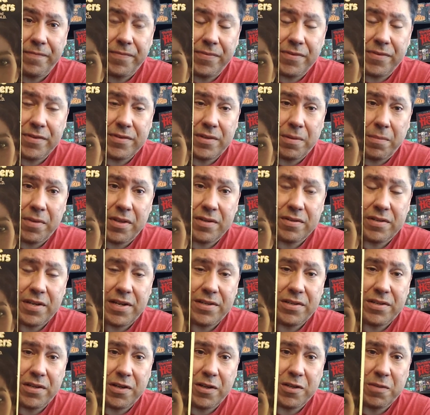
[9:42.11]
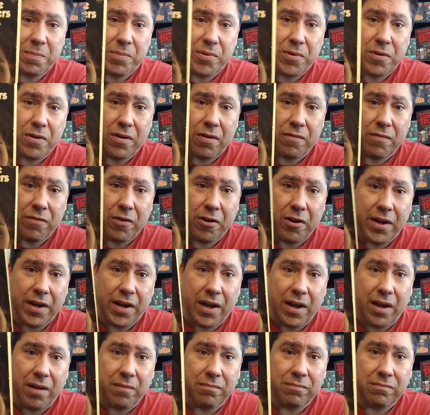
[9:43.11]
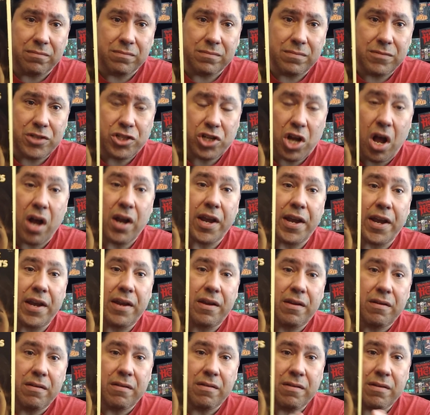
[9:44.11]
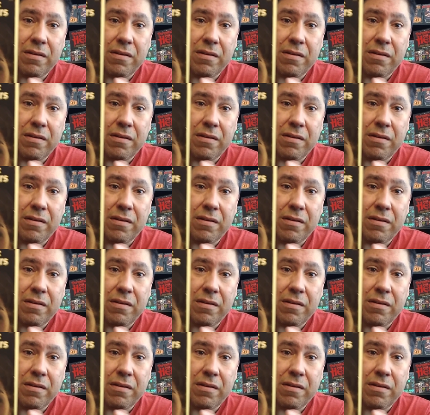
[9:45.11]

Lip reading: Some of the scenes in this book are very shocking,